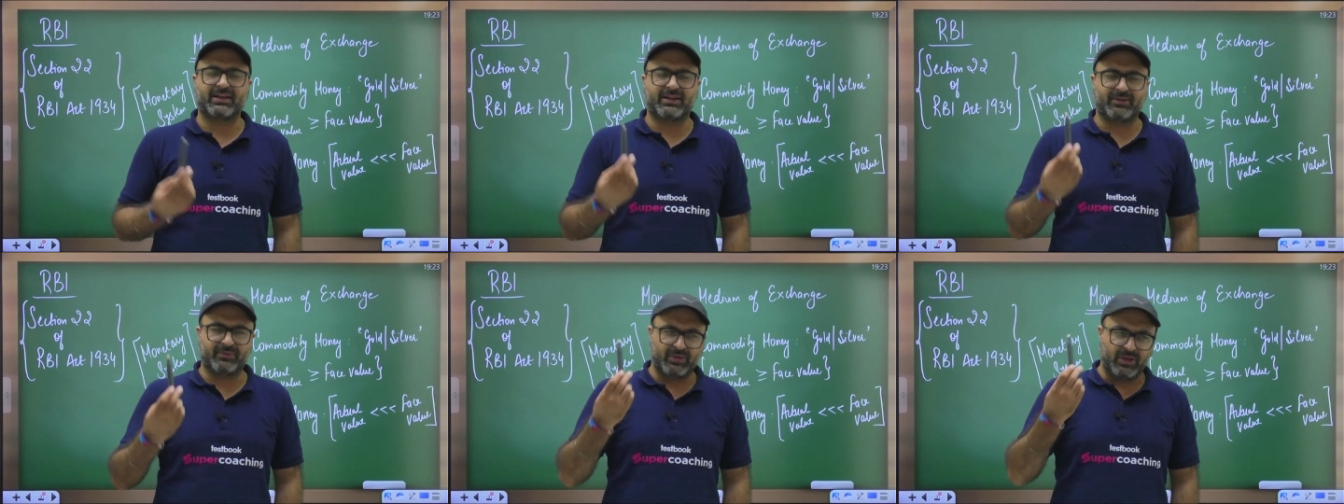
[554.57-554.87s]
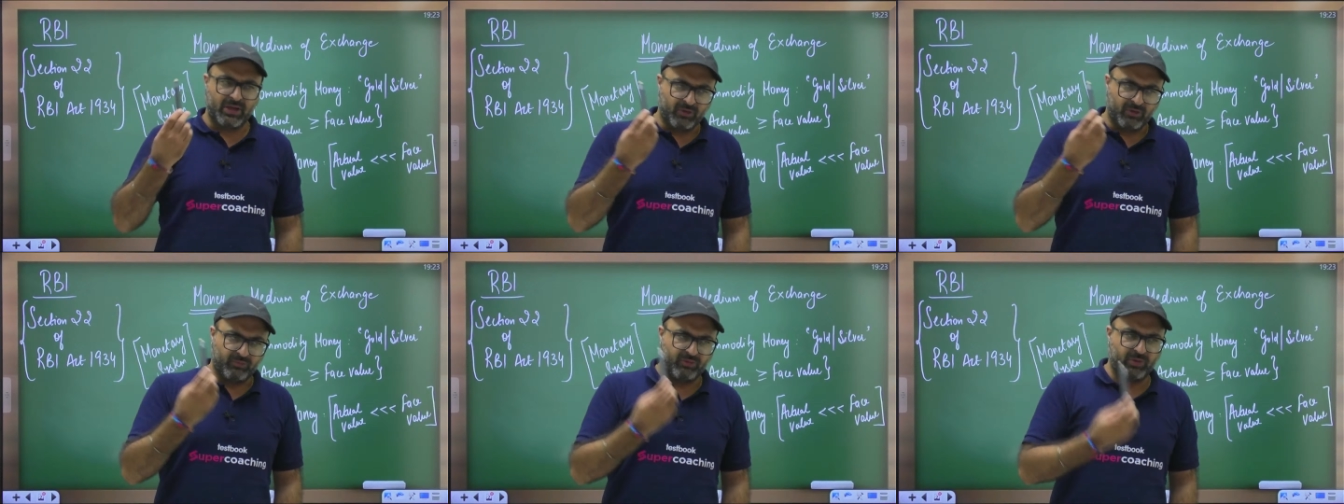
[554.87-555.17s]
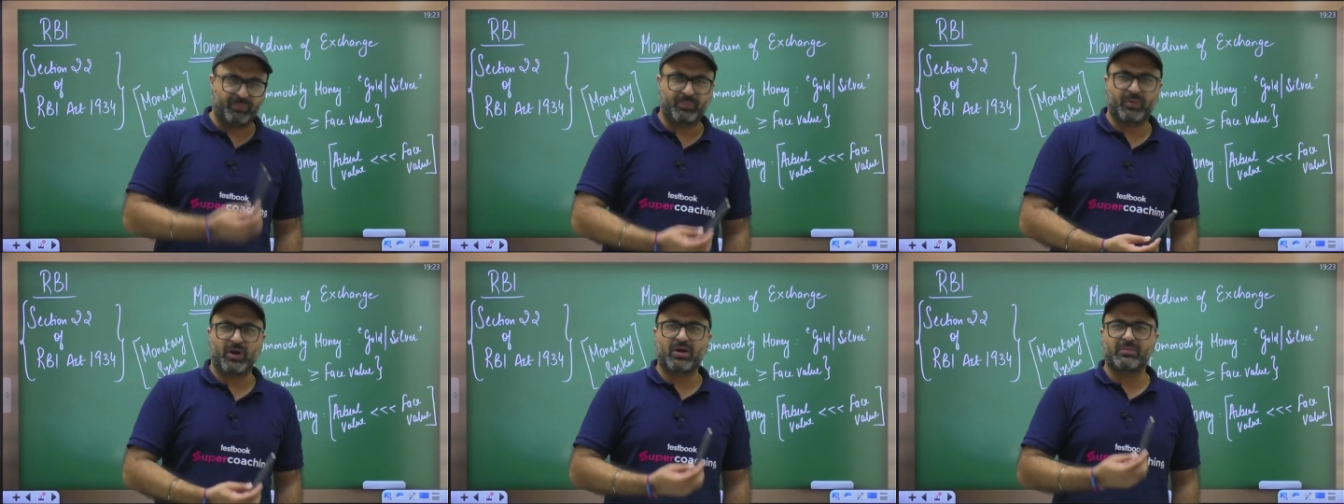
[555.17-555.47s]
we
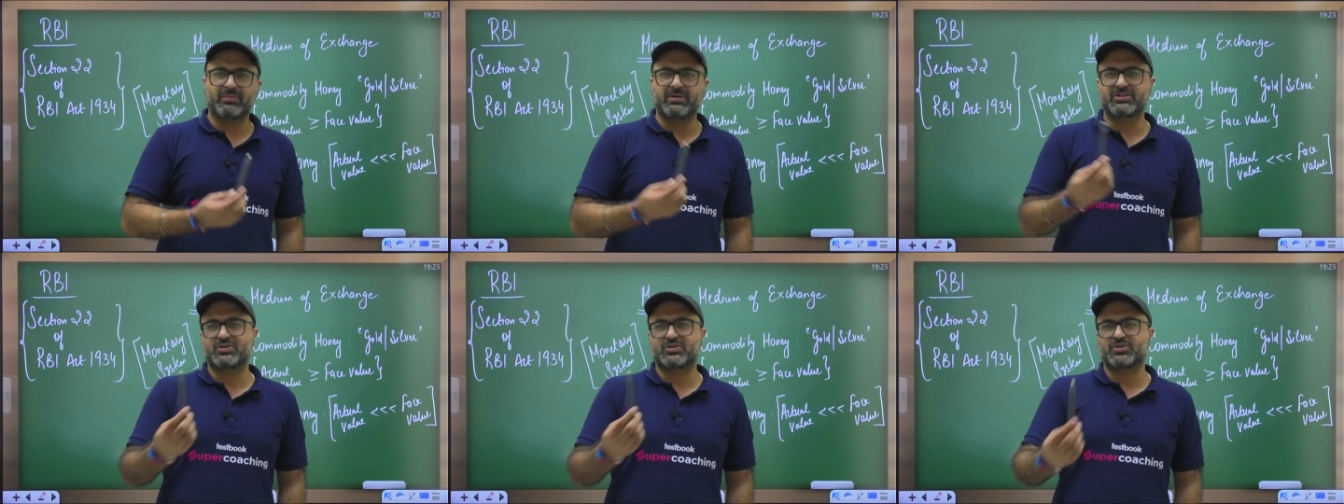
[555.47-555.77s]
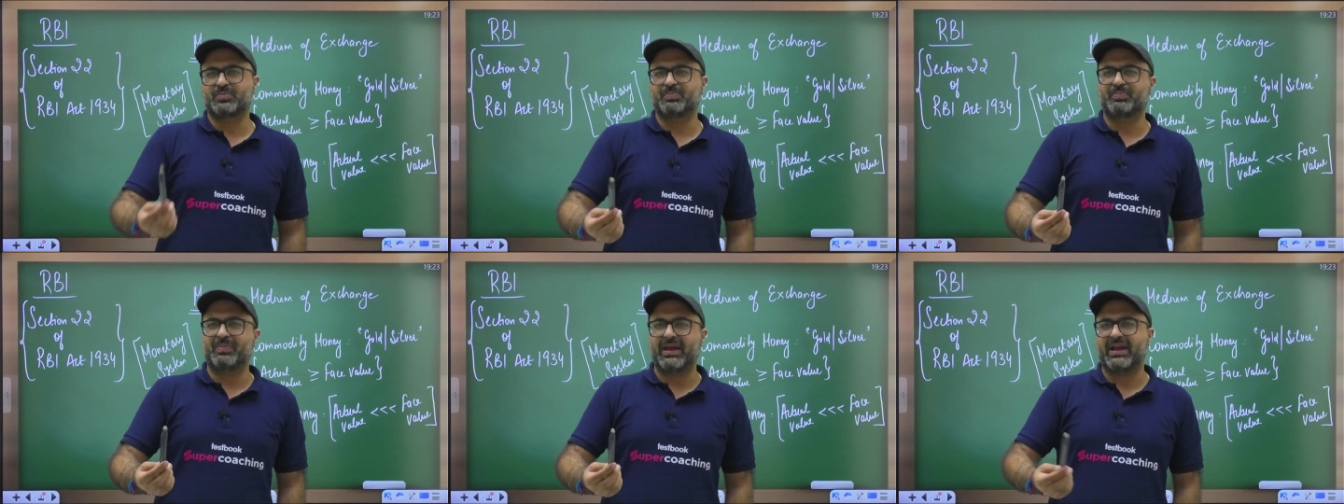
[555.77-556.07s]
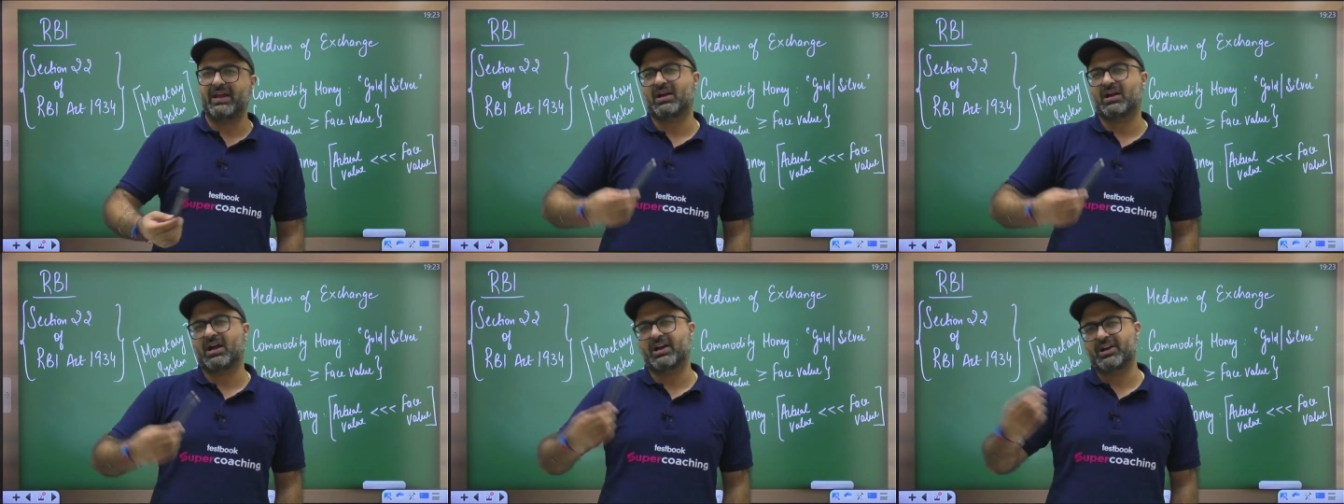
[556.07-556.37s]
promise to pay
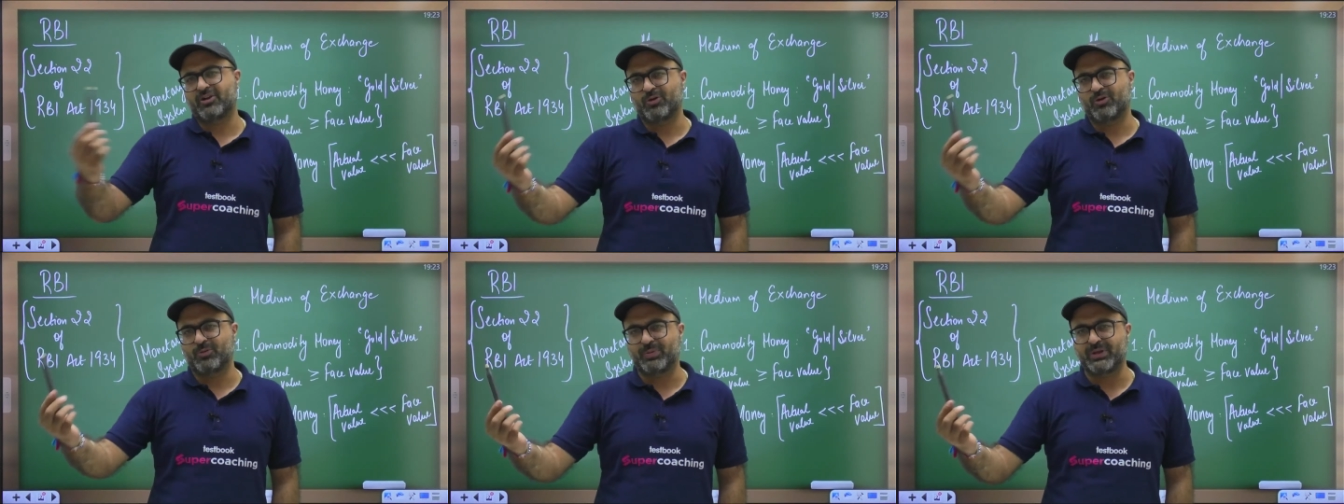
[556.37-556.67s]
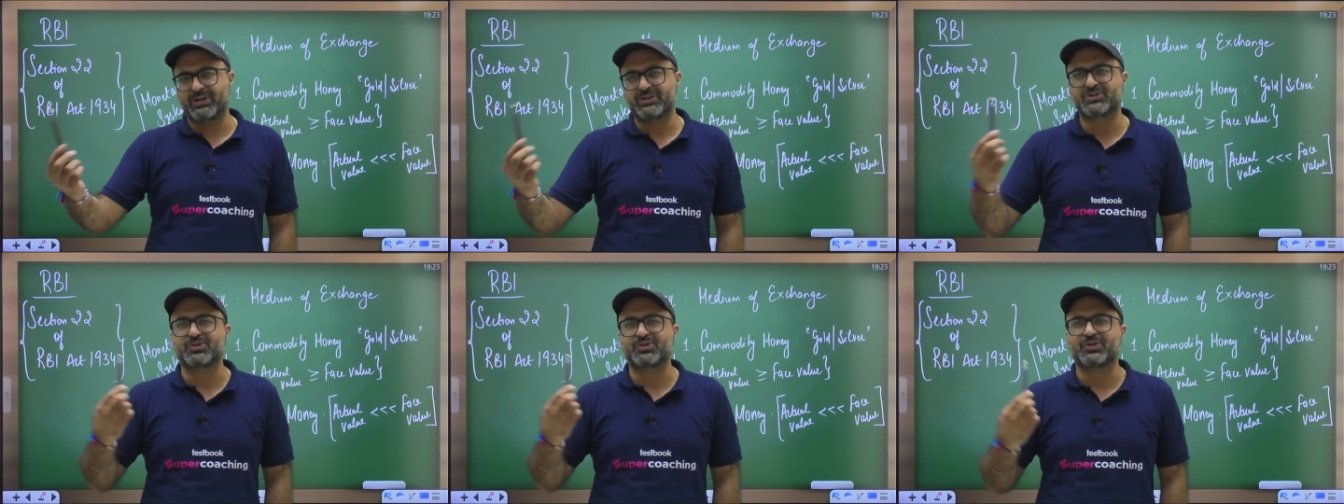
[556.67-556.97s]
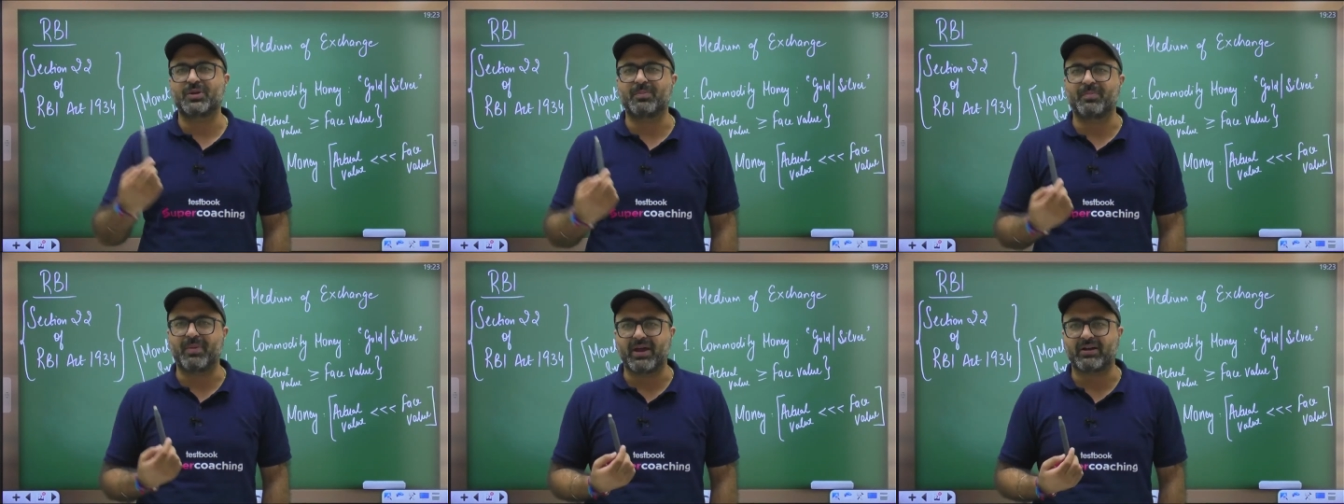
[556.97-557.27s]
100 rupees to the
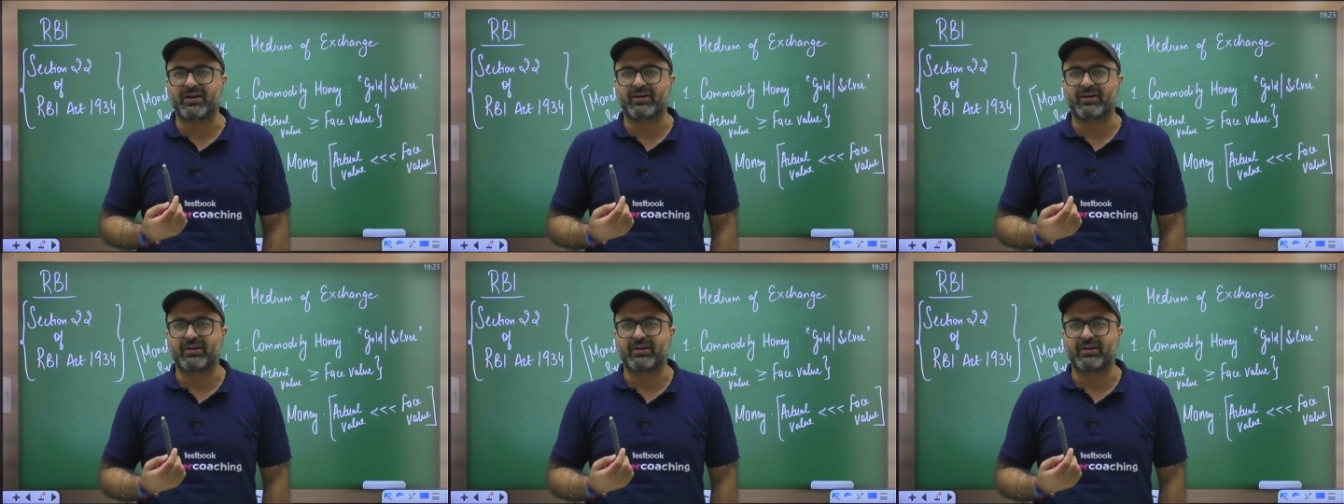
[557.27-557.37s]
bearer,